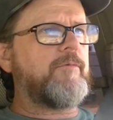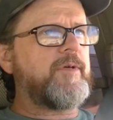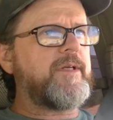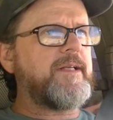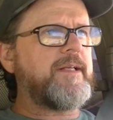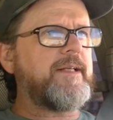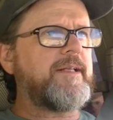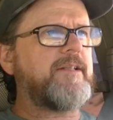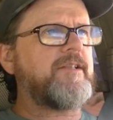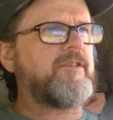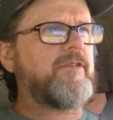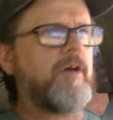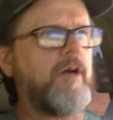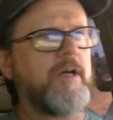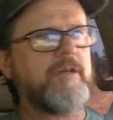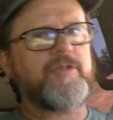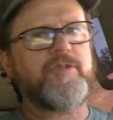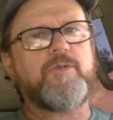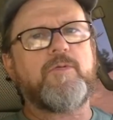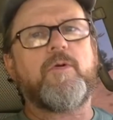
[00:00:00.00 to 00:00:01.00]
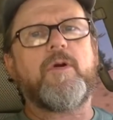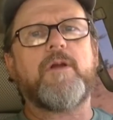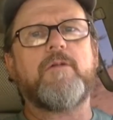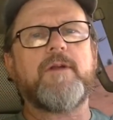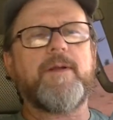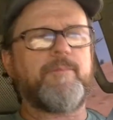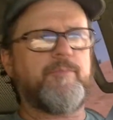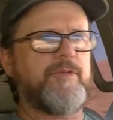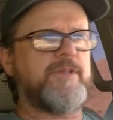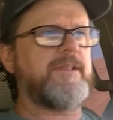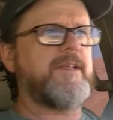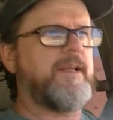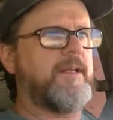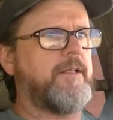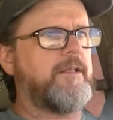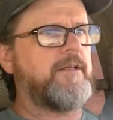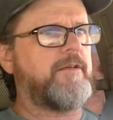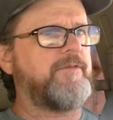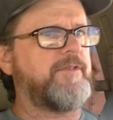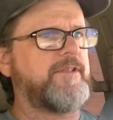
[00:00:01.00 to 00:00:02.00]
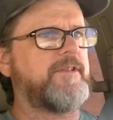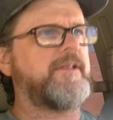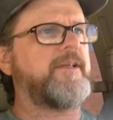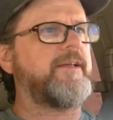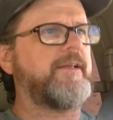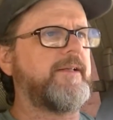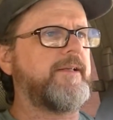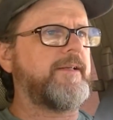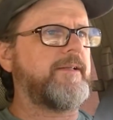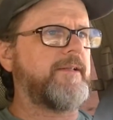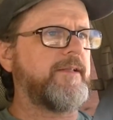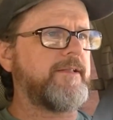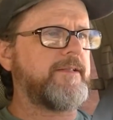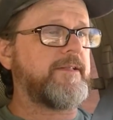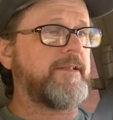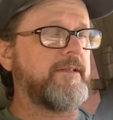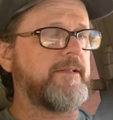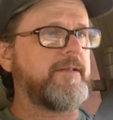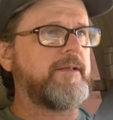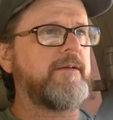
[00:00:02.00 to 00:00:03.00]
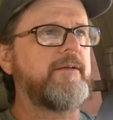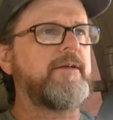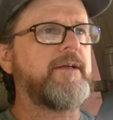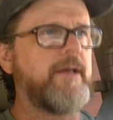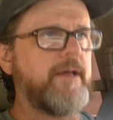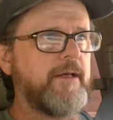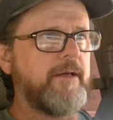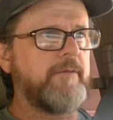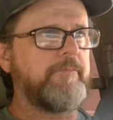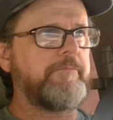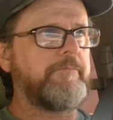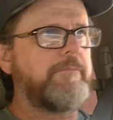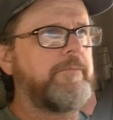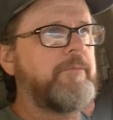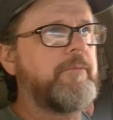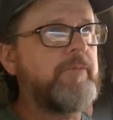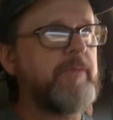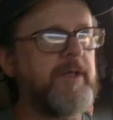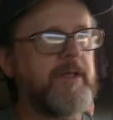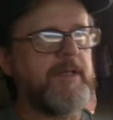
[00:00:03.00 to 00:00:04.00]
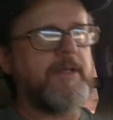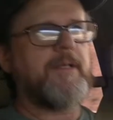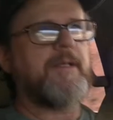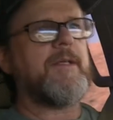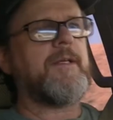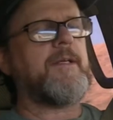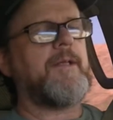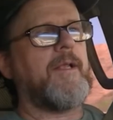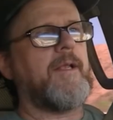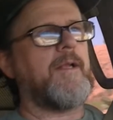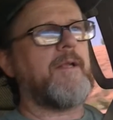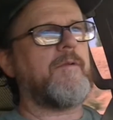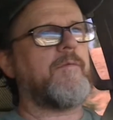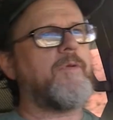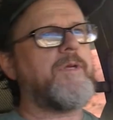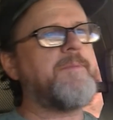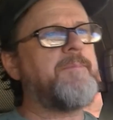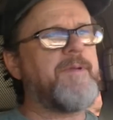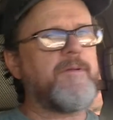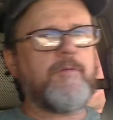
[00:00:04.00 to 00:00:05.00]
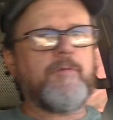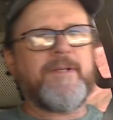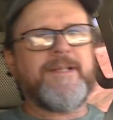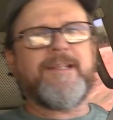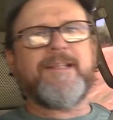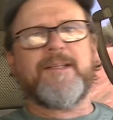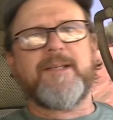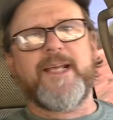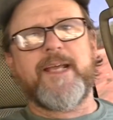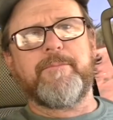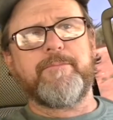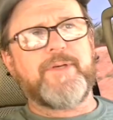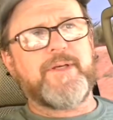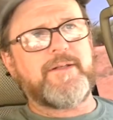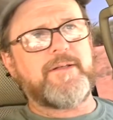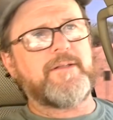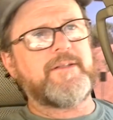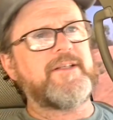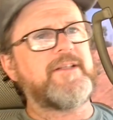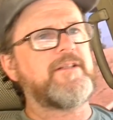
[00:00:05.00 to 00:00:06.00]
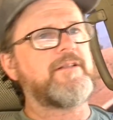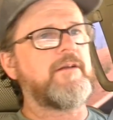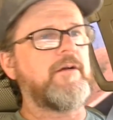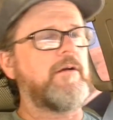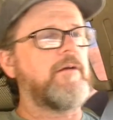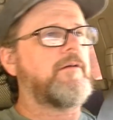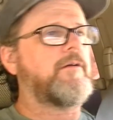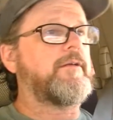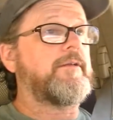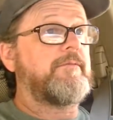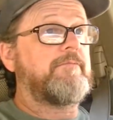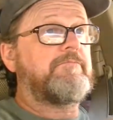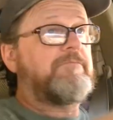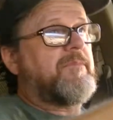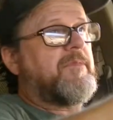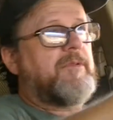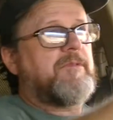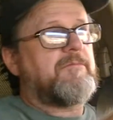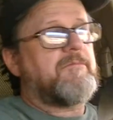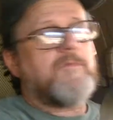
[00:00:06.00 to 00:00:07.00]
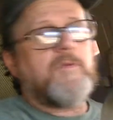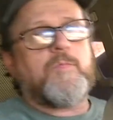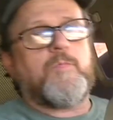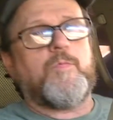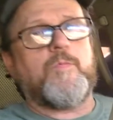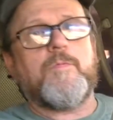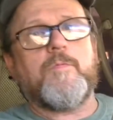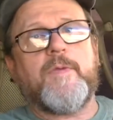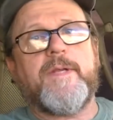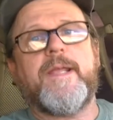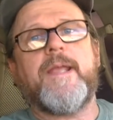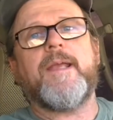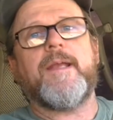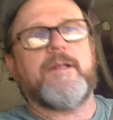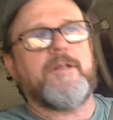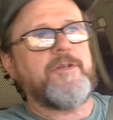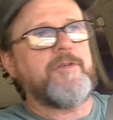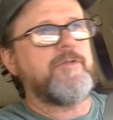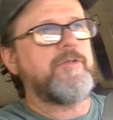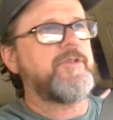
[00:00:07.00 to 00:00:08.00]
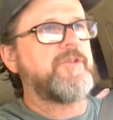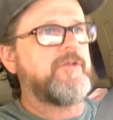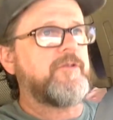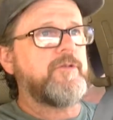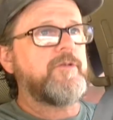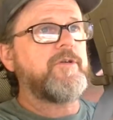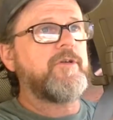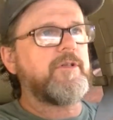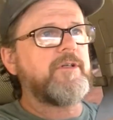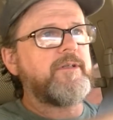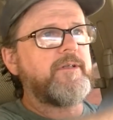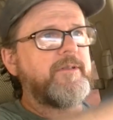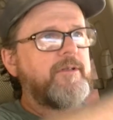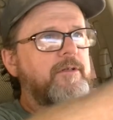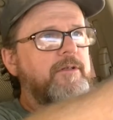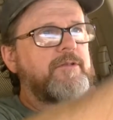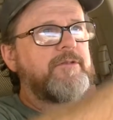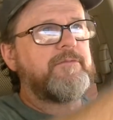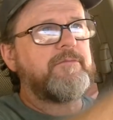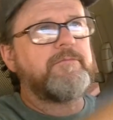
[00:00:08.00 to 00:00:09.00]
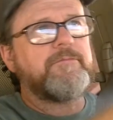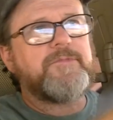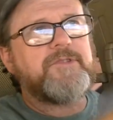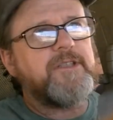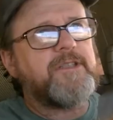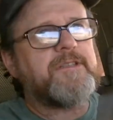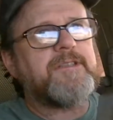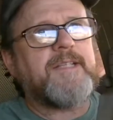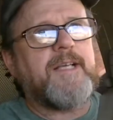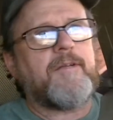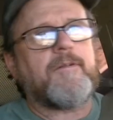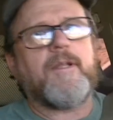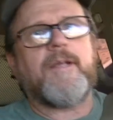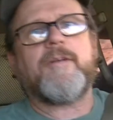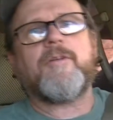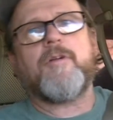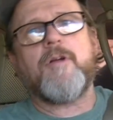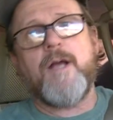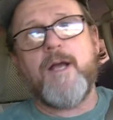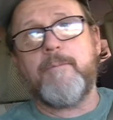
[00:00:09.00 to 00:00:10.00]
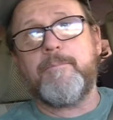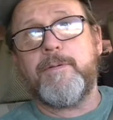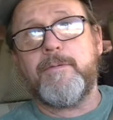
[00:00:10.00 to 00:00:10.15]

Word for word: we need to talk to our representative and say, hey, listen, um, we, we need to get better leads, or we can't use you. You're, you're just sound like crap.